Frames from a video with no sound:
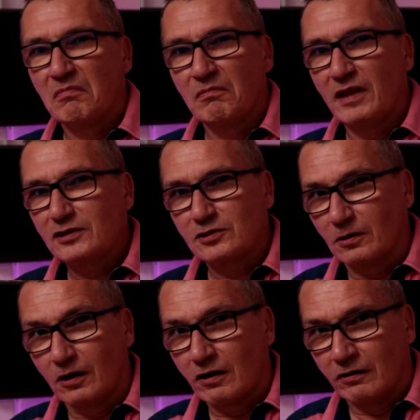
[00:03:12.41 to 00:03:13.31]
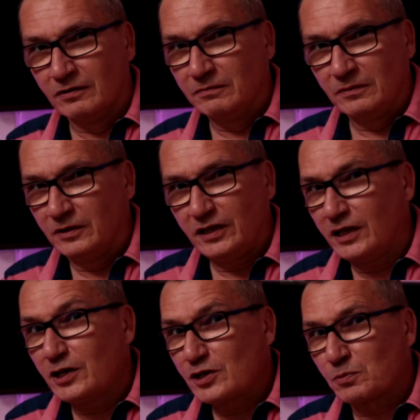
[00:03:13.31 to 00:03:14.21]
That's a law. It
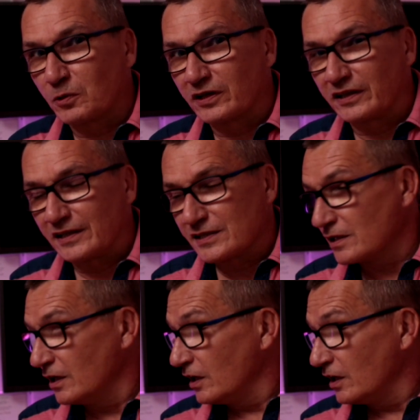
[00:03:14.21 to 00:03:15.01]
is what it is.